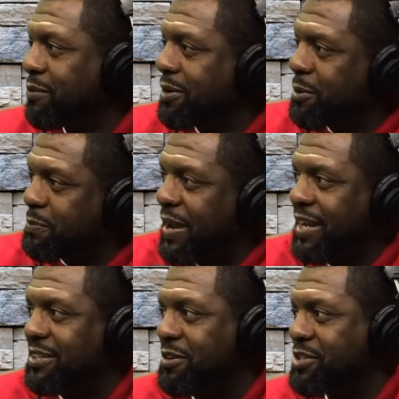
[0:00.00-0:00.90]
goes back
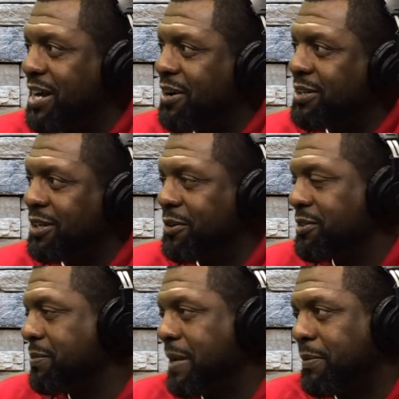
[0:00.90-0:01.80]
to their childhood or some
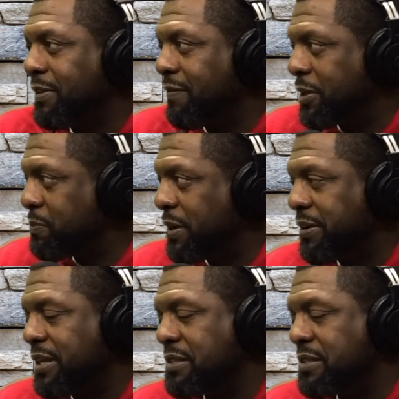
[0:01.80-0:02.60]
type of lived experience.